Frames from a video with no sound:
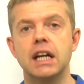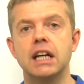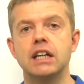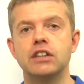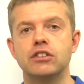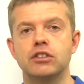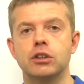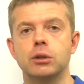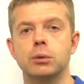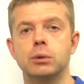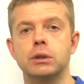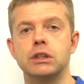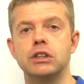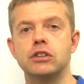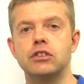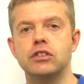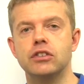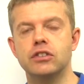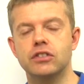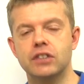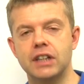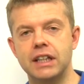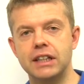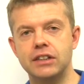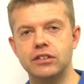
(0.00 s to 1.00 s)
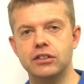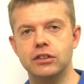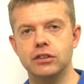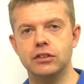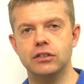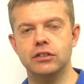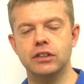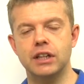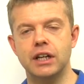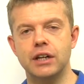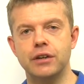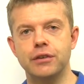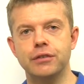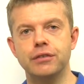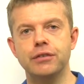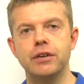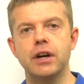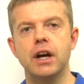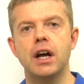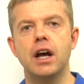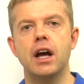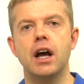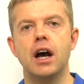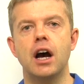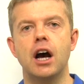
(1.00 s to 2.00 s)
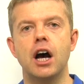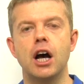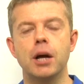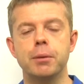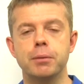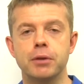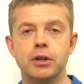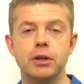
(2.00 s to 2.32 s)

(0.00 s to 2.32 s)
So I want you to say to yourself, I'm